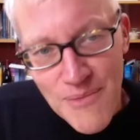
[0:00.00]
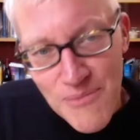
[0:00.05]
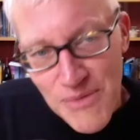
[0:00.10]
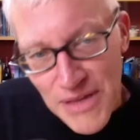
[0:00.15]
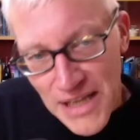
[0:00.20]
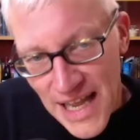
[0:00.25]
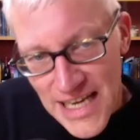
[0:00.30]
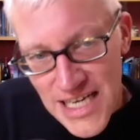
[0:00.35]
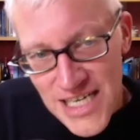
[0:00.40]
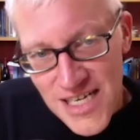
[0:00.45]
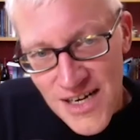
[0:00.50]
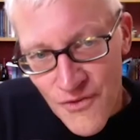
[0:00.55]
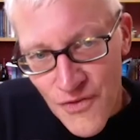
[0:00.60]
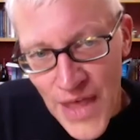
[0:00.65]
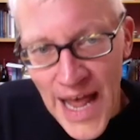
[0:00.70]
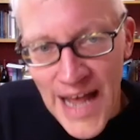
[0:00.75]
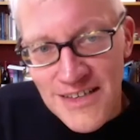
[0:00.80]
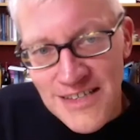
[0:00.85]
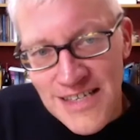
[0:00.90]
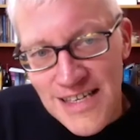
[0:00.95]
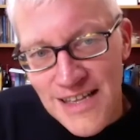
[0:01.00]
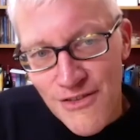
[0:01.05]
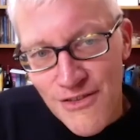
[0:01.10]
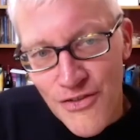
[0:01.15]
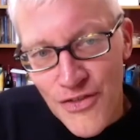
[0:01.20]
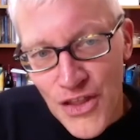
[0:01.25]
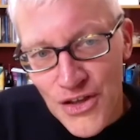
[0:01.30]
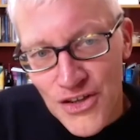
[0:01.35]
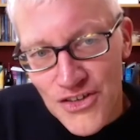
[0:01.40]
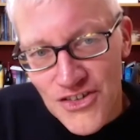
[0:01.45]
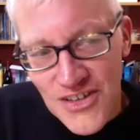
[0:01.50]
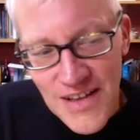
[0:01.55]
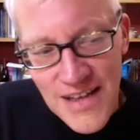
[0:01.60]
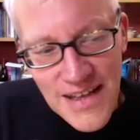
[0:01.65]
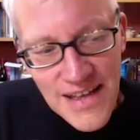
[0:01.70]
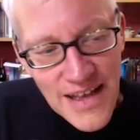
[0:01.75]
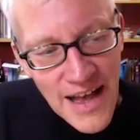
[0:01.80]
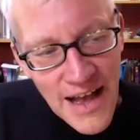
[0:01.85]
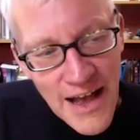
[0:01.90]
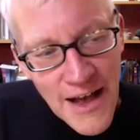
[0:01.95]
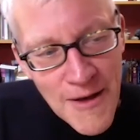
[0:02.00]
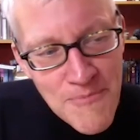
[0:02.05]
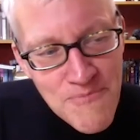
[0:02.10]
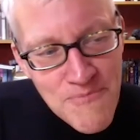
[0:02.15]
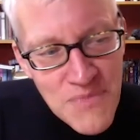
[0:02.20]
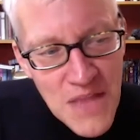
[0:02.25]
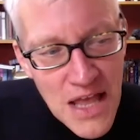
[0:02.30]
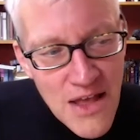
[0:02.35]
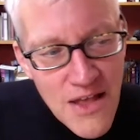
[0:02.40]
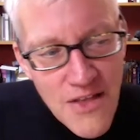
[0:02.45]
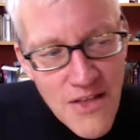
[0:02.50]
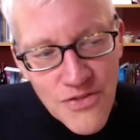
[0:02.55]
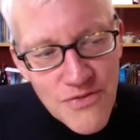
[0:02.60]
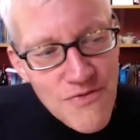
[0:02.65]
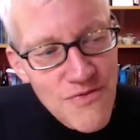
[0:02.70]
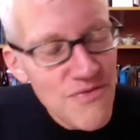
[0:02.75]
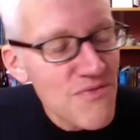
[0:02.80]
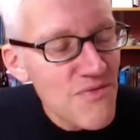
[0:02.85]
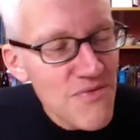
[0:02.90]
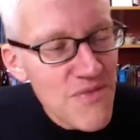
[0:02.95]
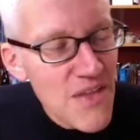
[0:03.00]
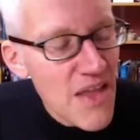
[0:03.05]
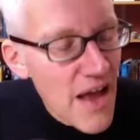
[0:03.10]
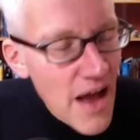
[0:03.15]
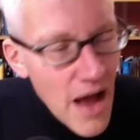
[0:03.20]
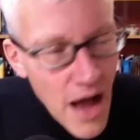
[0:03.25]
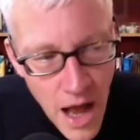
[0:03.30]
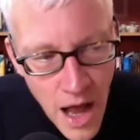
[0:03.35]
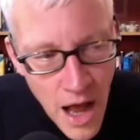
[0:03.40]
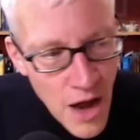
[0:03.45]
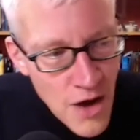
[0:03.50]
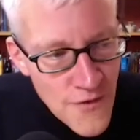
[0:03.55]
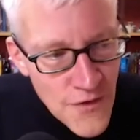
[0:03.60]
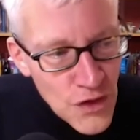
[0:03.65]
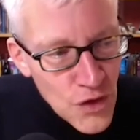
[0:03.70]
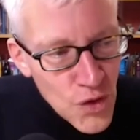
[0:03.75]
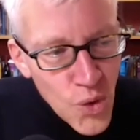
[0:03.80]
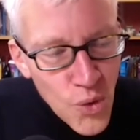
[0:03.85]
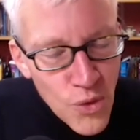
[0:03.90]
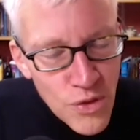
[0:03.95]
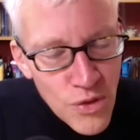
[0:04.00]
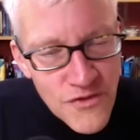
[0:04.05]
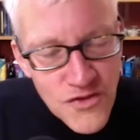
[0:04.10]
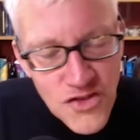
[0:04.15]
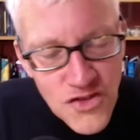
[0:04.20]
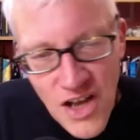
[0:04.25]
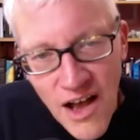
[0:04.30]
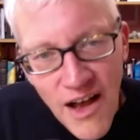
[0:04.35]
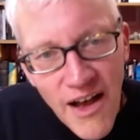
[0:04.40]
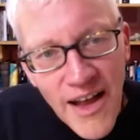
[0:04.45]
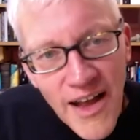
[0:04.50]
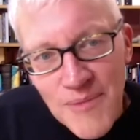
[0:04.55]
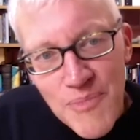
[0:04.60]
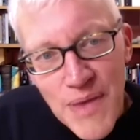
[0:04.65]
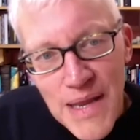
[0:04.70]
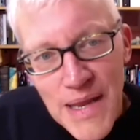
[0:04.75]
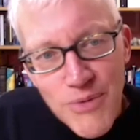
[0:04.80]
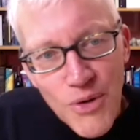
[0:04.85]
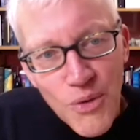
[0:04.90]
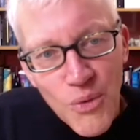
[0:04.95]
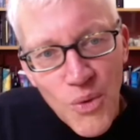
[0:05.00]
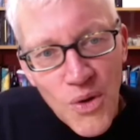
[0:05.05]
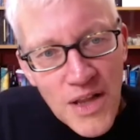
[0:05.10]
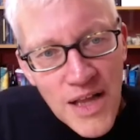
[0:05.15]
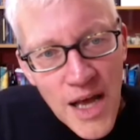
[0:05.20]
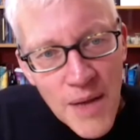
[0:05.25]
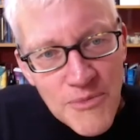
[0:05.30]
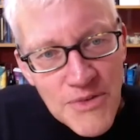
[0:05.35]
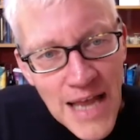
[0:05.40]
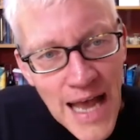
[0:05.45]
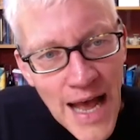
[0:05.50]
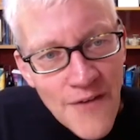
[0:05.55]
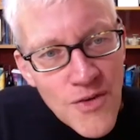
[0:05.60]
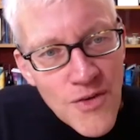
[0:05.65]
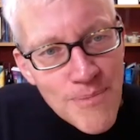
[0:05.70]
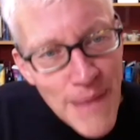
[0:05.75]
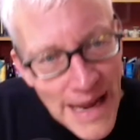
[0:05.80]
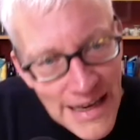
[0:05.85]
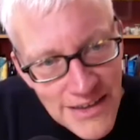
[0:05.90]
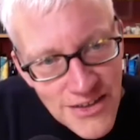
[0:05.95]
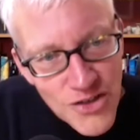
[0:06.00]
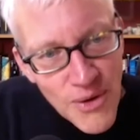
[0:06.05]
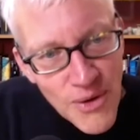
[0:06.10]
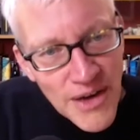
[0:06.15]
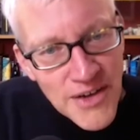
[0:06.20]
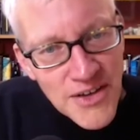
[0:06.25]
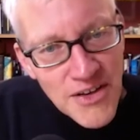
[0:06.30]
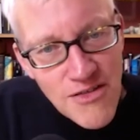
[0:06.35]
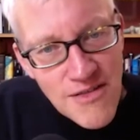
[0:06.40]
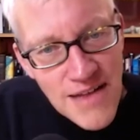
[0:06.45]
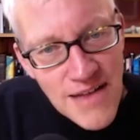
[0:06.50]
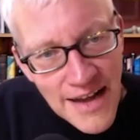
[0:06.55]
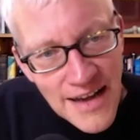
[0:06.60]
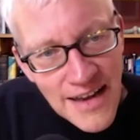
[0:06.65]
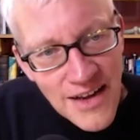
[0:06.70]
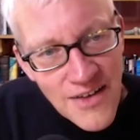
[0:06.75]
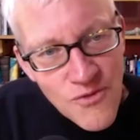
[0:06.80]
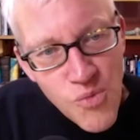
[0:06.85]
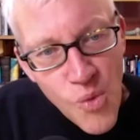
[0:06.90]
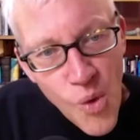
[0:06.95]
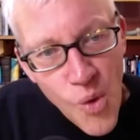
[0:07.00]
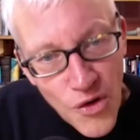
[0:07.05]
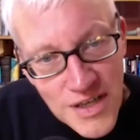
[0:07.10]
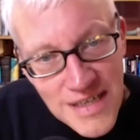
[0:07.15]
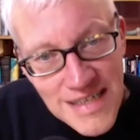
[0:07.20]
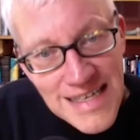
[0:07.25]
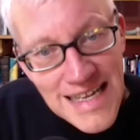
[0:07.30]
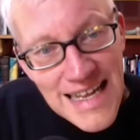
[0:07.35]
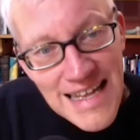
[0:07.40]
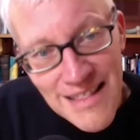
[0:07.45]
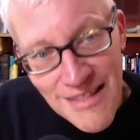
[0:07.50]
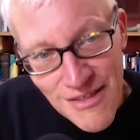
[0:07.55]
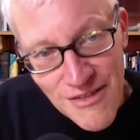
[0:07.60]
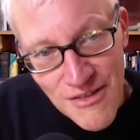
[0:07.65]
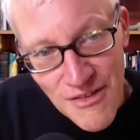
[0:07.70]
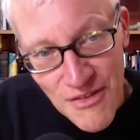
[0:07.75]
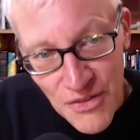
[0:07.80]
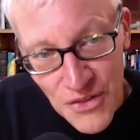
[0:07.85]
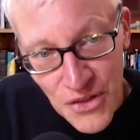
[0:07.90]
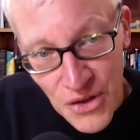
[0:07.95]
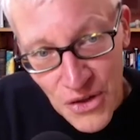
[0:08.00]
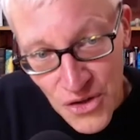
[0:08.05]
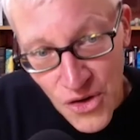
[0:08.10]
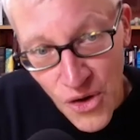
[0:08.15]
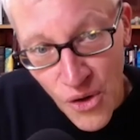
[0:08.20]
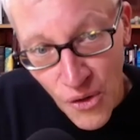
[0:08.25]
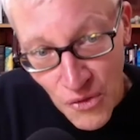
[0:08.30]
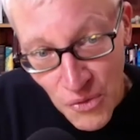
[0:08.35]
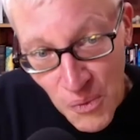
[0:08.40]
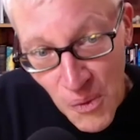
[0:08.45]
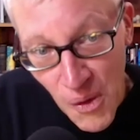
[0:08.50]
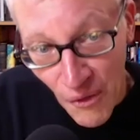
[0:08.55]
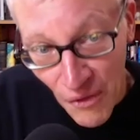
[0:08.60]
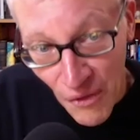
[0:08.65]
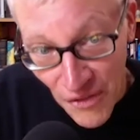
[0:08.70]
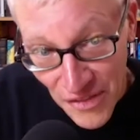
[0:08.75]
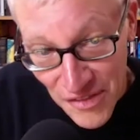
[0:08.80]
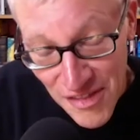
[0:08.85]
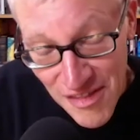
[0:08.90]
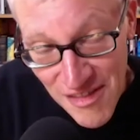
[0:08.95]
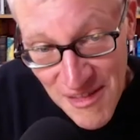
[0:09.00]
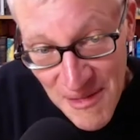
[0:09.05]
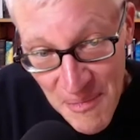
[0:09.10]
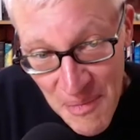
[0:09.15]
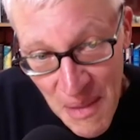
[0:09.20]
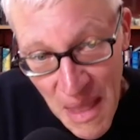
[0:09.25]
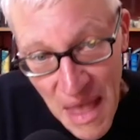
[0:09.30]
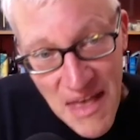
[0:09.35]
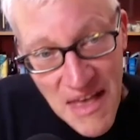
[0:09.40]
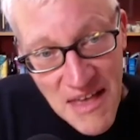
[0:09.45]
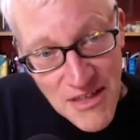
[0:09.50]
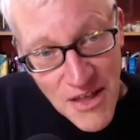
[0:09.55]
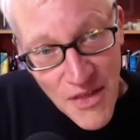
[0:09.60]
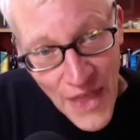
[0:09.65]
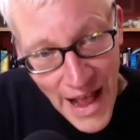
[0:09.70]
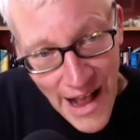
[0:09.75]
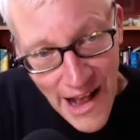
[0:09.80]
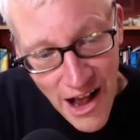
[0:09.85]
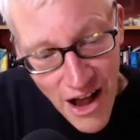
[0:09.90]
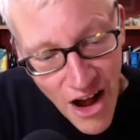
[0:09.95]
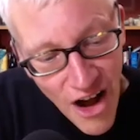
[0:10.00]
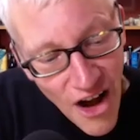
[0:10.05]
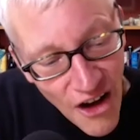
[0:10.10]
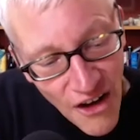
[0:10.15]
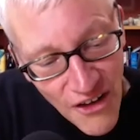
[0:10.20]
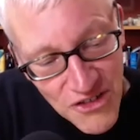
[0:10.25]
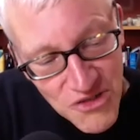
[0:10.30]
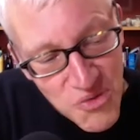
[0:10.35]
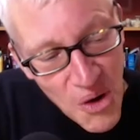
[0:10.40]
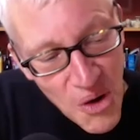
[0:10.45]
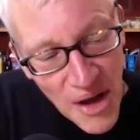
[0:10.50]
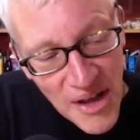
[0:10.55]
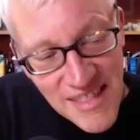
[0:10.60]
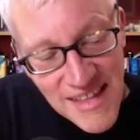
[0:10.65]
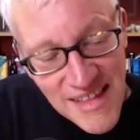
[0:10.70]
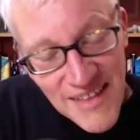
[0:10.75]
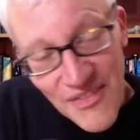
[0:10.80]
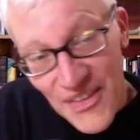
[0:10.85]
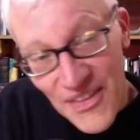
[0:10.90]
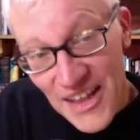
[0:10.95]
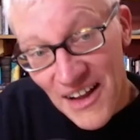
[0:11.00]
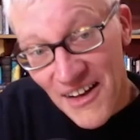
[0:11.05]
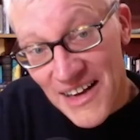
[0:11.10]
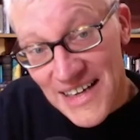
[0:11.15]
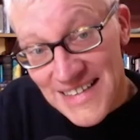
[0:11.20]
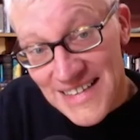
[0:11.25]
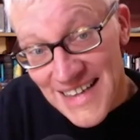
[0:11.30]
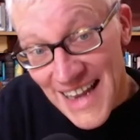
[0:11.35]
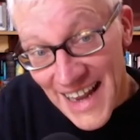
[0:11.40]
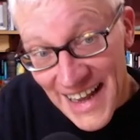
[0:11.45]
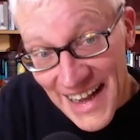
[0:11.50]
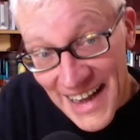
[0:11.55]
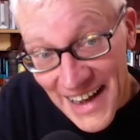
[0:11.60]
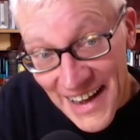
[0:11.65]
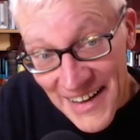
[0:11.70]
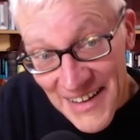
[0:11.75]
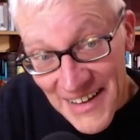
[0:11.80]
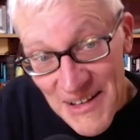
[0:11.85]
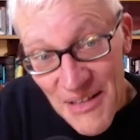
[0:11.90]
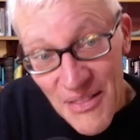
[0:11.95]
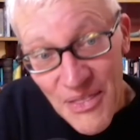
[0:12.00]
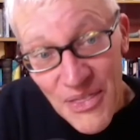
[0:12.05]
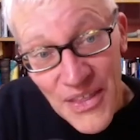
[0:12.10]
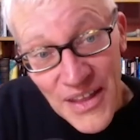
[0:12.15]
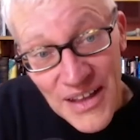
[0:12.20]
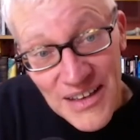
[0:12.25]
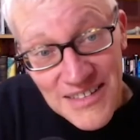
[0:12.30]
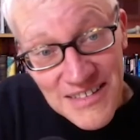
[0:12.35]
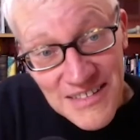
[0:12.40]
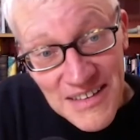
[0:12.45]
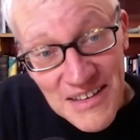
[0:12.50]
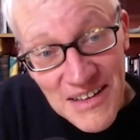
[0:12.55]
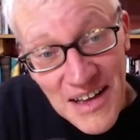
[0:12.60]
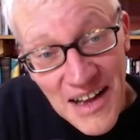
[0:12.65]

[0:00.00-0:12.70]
the implication of that is that over the course of time, people will come to have a better understanding of what it is that God wants. So that hardwires in the idea that,